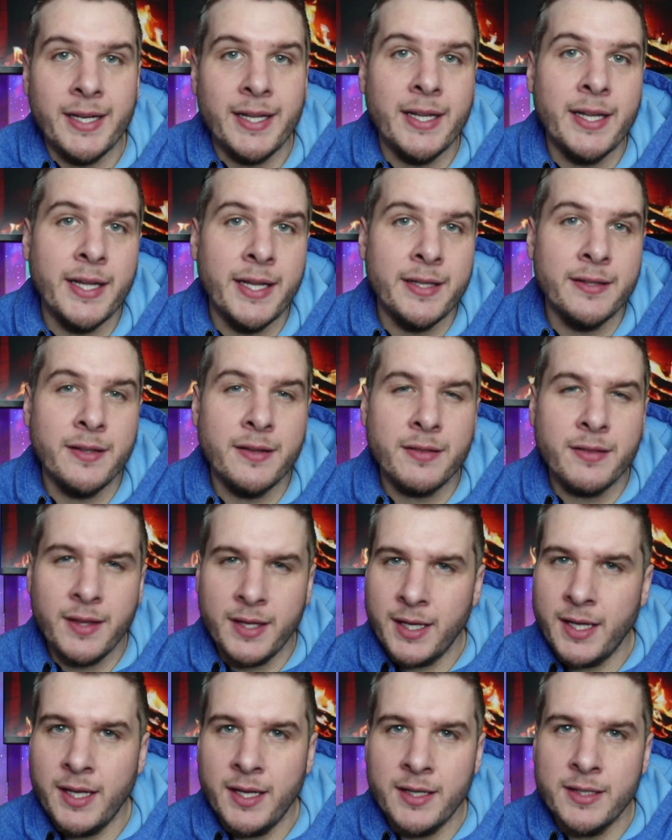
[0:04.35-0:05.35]
And the
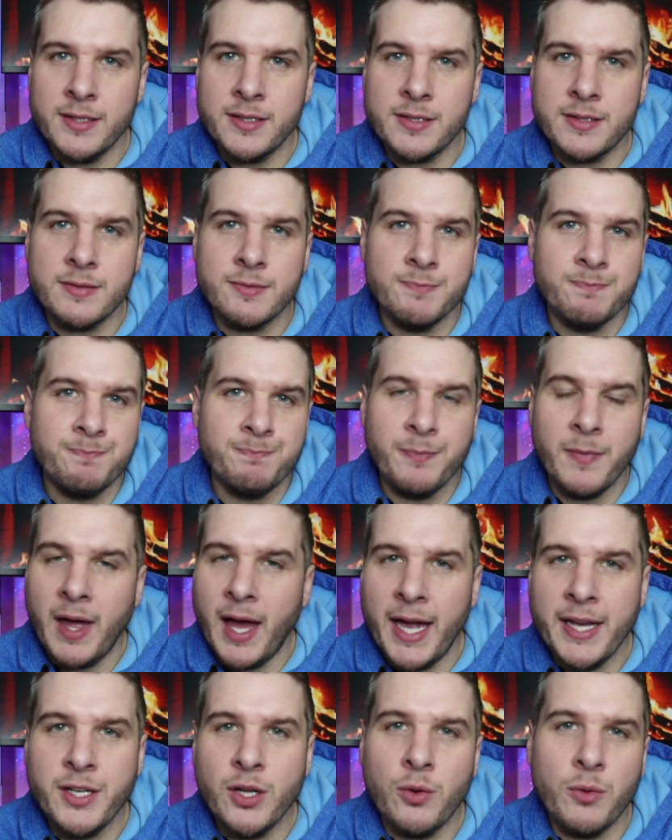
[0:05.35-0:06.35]
thing is,
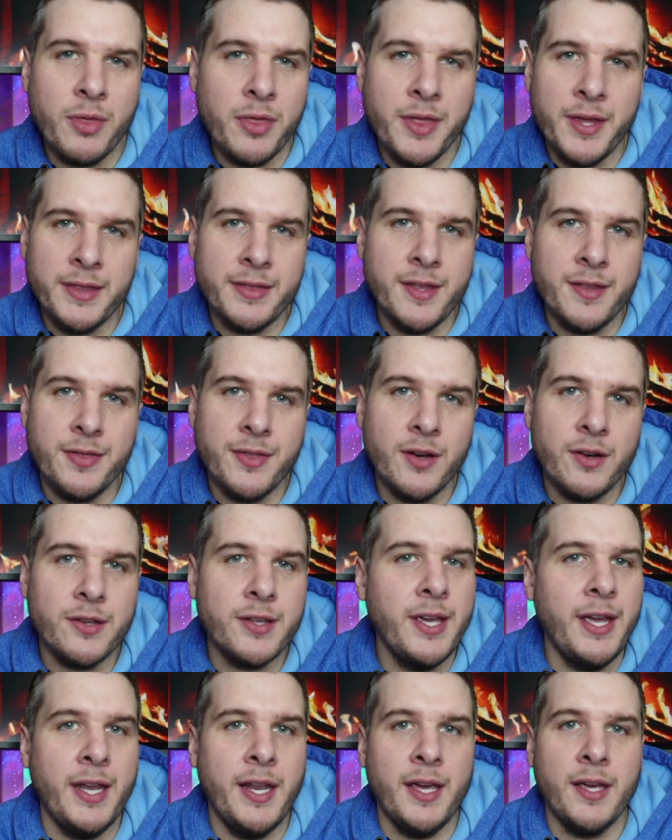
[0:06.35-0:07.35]
I don't think that they're
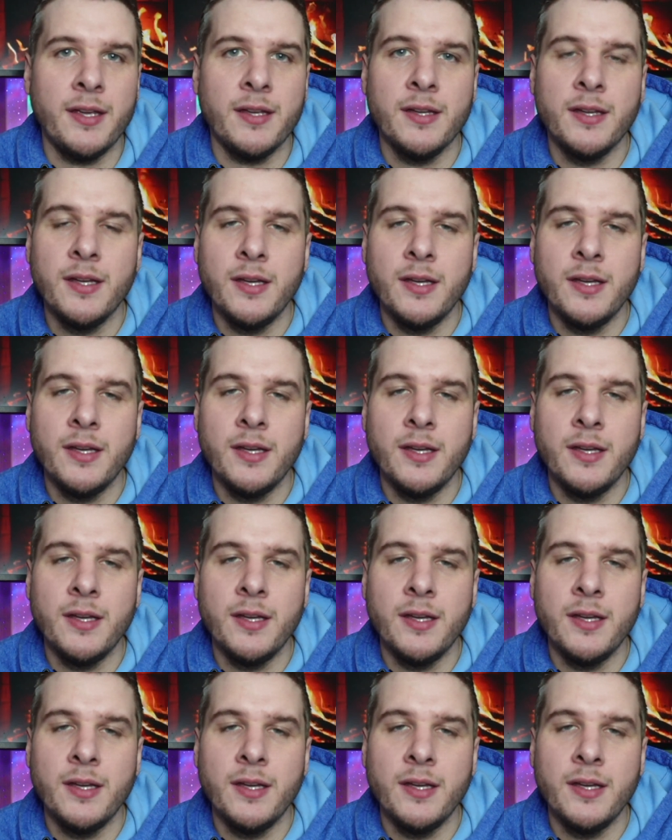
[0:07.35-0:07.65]
kidding.